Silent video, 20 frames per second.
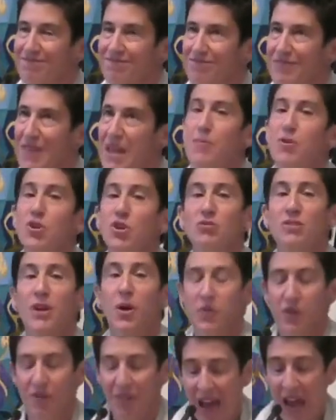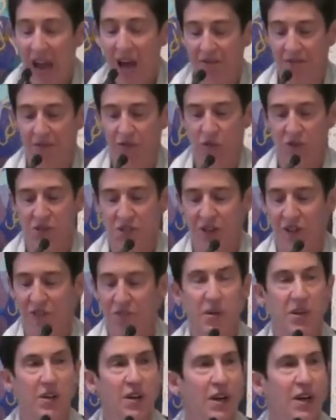maybe you don't get rid of half of your stuff,
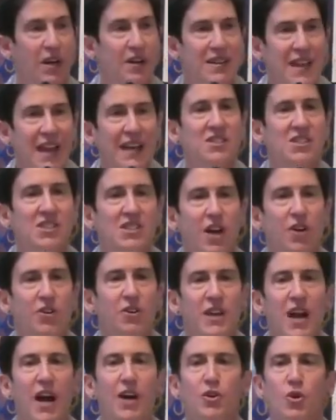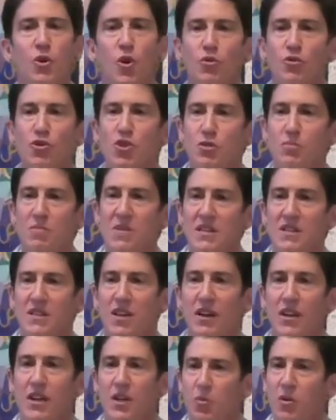but get started on your own
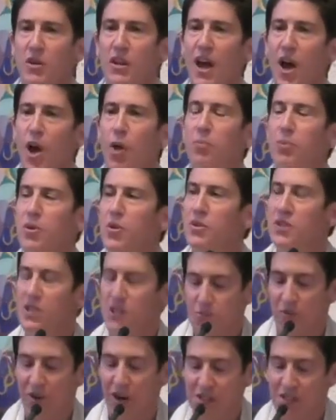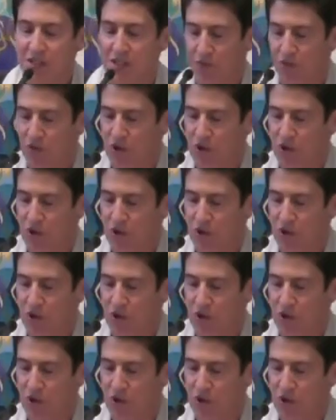Shemitah. It will help you in this process of